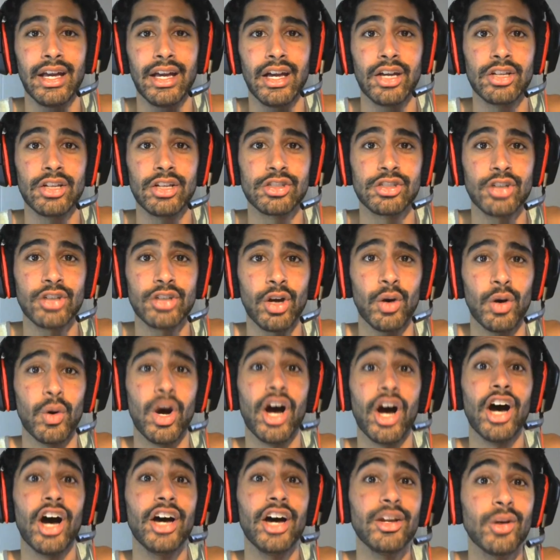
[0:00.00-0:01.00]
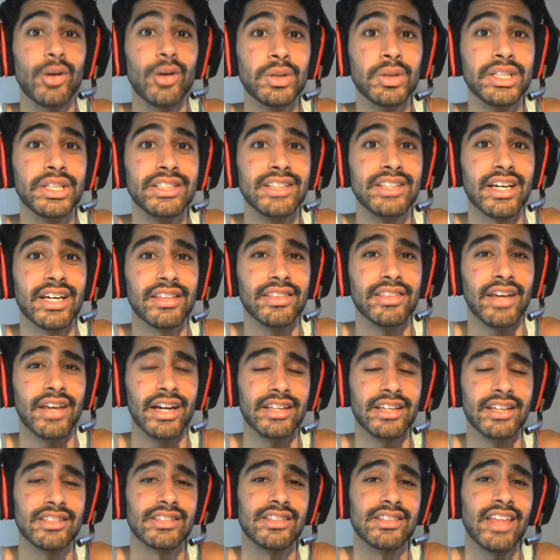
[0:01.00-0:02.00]
So, unholy death
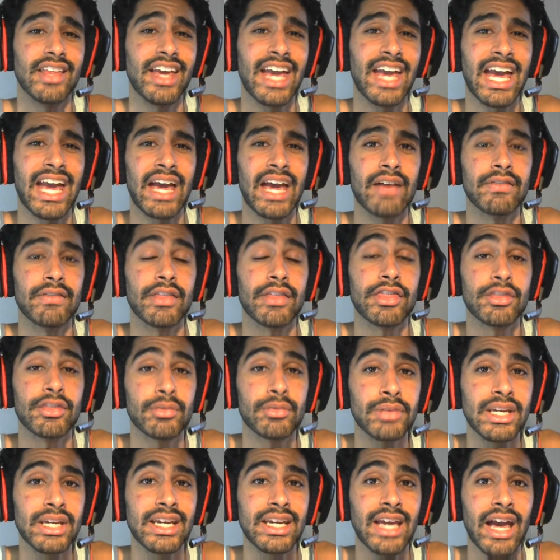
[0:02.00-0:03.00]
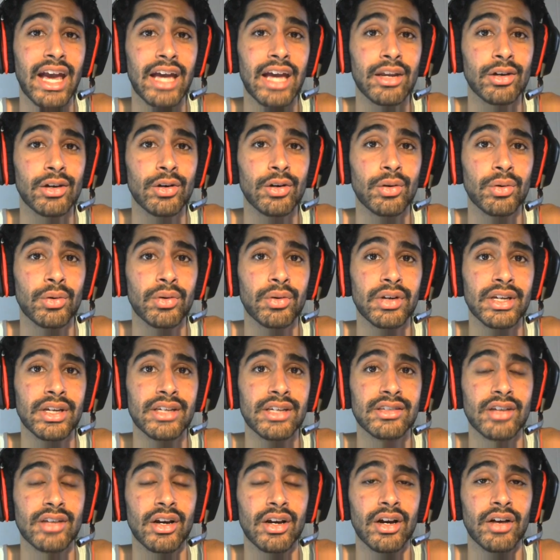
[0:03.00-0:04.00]
knights. They have three
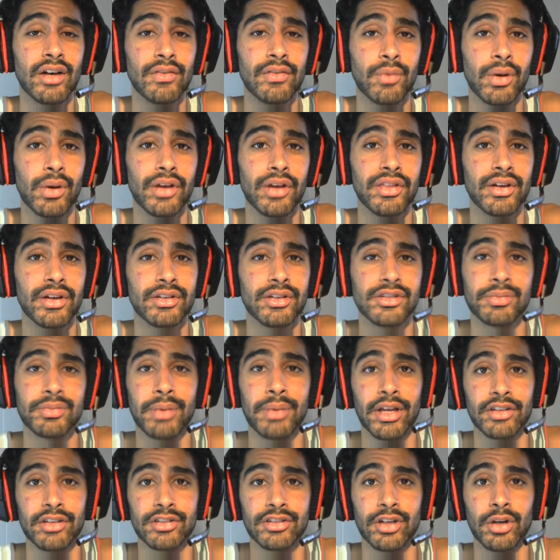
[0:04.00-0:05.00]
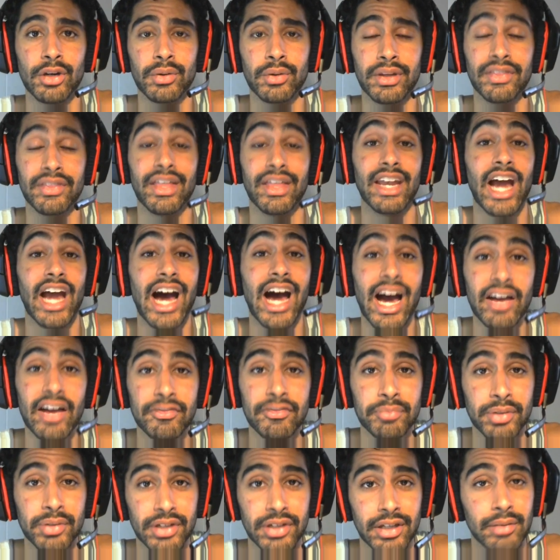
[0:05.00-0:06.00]
categories of where their spells go in that
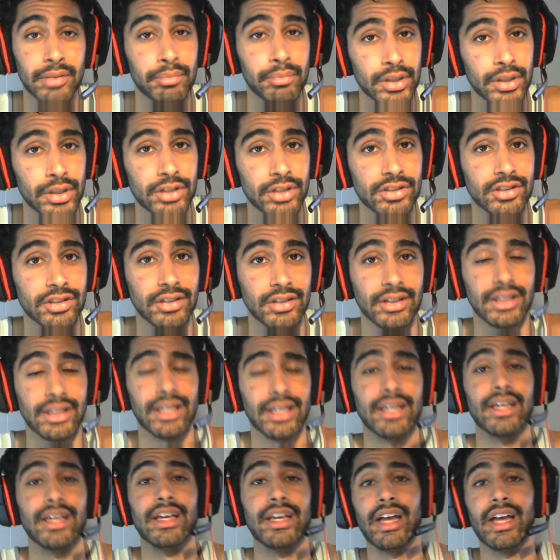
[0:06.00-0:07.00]
I've put in personally.